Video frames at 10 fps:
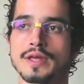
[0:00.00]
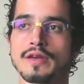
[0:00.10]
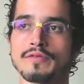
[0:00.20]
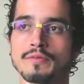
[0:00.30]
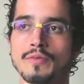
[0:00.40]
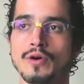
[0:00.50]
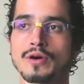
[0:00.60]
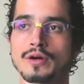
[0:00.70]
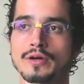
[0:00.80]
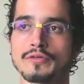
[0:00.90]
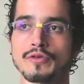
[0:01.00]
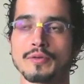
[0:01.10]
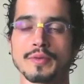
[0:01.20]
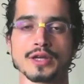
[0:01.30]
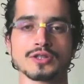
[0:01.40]
give more
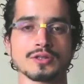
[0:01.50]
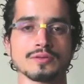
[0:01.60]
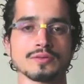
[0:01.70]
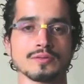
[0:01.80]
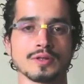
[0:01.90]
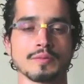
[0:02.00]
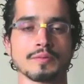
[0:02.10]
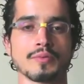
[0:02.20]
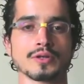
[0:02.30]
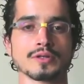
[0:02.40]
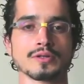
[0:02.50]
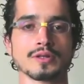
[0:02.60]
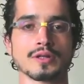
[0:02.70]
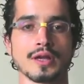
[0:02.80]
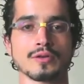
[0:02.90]
information, some important
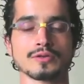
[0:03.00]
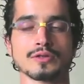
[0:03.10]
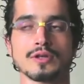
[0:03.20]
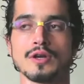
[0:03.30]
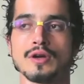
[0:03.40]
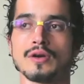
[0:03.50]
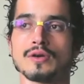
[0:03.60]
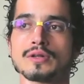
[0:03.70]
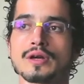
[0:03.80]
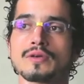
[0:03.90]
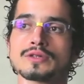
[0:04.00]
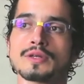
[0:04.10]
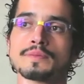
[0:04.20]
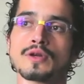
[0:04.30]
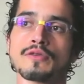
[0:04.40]
details, on the
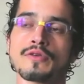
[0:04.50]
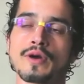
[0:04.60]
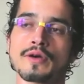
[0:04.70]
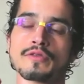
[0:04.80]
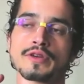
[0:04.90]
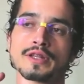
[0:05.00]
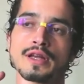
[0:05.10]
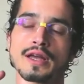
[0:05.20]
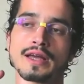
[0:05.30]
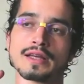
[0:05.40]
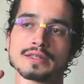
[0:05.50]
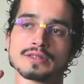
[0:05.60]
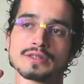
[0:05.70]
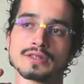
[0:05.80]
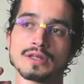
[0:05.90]
concept of Ayurveda
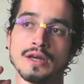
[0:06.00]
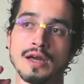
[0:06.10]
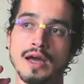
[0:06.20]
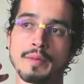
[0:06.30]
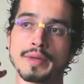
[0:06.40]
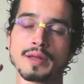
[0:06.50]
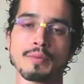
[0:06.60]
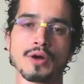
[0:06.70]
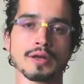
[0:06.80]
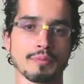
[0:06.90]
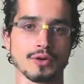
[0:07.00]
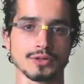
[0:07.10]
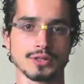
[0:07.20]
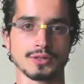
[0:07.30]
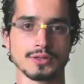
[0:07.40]
as a metabolic
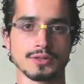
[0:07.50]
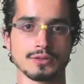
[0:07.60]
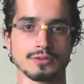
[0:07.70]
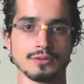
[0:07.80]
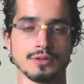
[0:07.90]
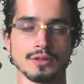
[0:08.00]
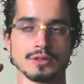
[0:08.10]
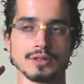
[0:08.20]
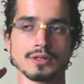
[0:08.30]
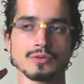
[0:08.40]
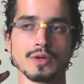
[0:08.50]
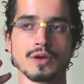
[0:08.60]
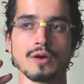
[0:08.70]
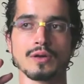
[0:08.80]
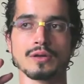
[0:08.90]
process. This we
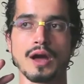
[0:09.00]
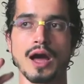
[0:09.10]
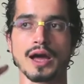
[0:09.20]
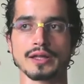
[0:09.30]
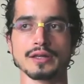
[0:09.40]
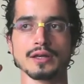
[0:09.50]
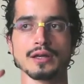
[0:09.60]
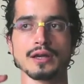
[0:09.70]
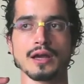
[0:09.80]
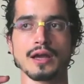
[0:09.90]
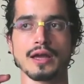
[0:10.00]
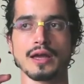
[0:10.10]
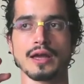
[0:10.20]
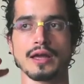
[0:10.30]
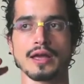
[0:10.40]
call Agni,
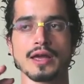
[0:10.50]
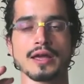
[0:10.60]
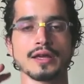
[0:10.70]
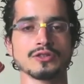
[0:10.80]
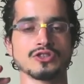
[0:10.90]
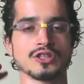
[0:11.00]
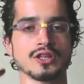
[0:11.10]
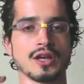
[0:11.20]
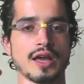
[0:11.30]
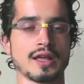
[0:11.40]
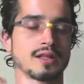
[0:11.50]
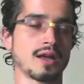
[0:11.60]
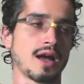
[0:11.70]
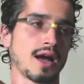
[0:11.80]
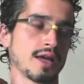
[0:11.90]

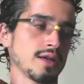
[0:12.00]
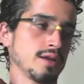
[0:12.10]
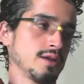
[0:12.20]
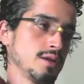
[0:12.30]
A-G-N-I,